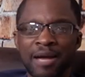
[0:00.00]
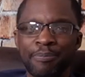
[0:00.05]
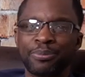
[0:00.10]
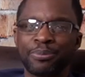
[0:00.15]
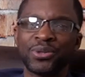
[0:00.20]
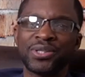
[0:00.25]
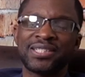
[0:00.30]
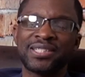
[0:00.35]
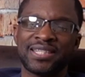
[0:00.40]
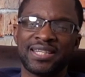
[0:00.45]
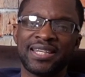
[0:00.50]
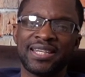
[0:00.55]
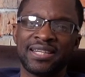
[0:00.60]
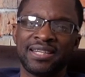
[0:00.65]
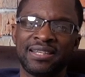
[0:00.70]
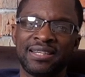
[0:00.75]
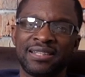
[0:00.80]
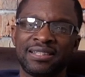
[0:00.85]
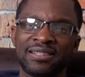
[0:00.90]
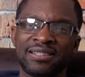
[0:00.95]

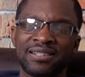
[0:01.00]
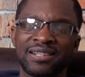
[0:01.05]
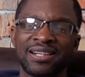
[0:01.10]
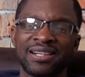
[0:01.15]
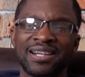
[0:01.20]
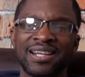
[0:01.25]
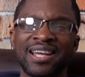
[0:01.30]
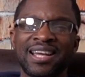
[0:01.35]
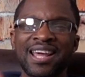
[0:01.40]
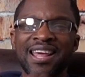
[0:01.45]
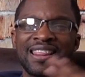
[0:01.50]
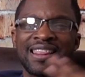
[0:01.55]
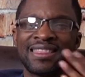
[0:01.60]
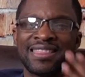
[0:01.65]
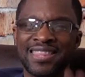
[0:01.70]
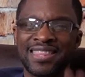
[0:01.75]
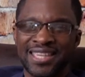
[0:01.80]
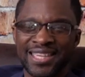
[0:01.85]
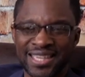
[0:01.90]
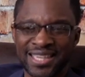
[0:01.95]
pretend
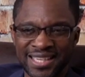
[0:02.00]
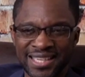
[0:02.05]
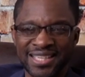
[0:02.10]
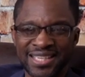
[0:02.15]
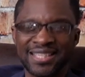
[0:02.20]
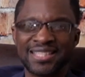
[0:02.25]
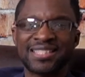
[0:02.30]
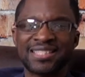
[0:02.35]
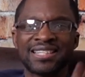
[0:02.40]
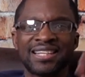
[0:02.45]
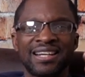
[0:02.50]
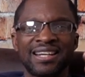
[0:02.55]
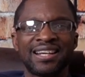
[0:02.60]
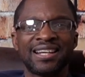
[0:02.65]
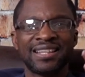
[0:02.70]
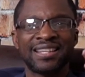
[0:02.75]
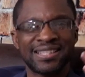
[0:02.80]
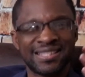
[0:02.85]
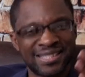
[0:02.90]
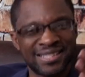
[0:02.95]
these
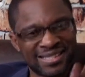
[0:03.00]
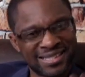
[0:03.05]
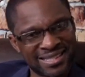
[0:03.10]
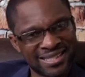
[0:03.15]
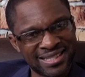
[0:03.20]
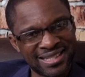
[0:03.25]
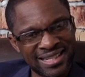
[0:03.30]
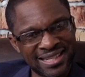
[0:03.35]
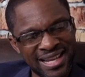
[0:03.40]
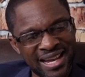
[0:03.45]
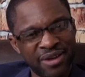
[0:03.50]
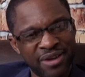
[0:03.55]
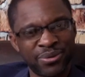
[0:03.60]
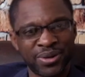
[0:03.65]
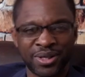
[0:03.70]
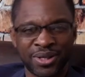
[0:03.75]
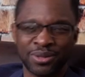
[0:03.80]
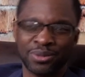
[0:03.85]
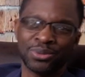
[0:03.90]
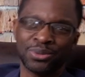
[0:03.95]

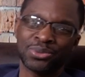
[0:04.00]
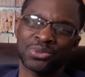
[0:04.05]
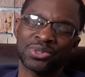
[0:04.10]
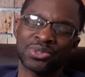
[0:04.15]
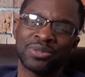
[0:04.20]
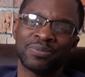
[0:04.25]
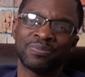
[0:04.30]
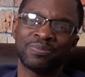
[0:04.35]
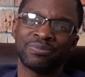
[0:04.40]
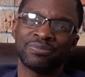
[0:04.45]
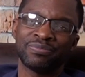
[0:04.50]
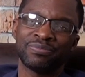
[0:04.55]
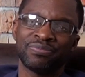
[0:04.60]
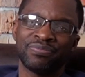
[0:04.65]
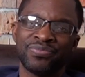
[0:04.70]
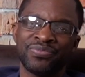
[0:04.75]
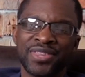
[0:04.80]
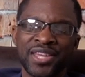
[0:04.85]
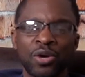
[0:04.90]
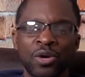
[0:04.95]
scenarios.
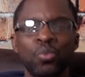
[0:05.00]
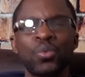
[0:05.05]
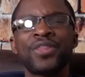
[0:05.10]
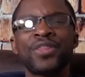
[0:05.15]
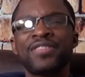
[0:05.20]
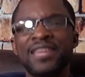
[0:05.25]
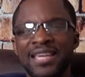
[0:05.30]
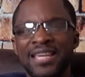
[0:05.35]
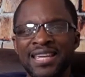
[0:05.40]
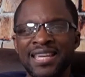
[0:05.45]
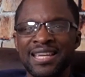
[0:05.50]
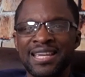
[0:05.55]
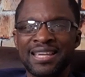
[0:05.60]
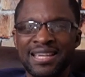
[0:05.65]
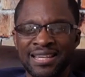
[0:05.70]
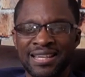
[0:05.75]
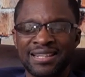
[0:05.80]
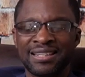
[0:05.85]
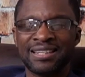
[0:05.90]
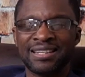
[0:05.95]
They're
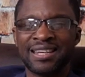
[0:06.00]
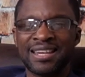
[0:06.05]
within.